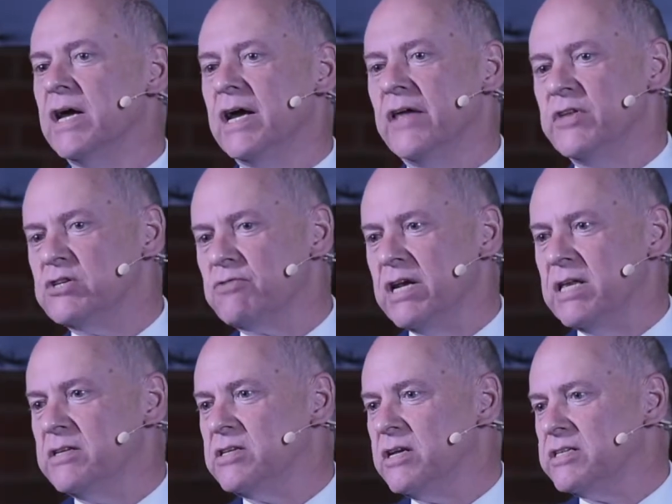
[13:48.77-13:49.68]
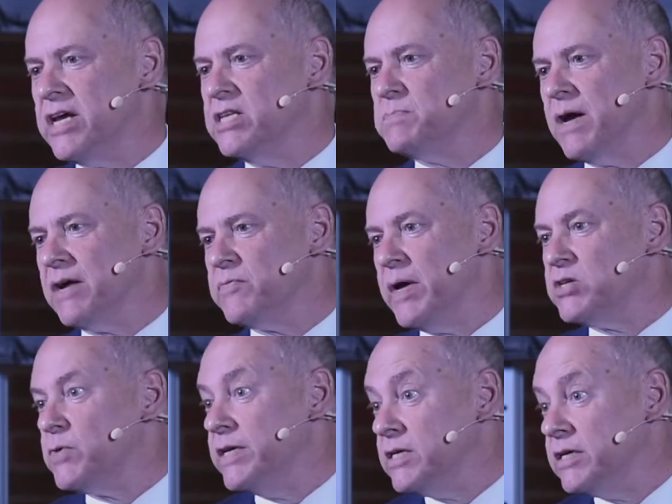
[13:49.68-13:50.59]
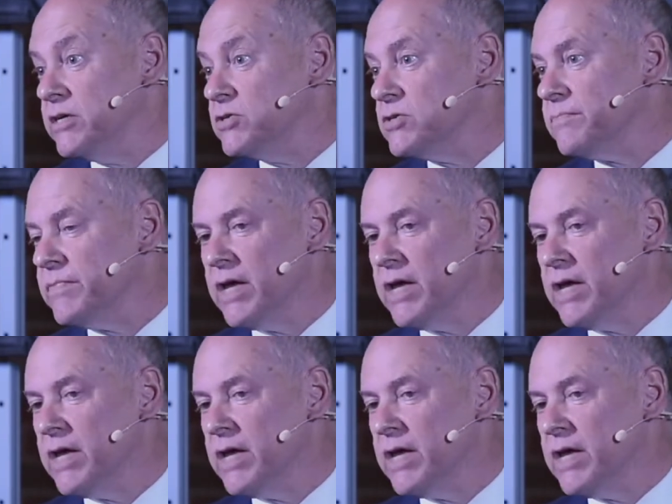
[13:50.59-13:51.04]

And this really dates back for about 20 years.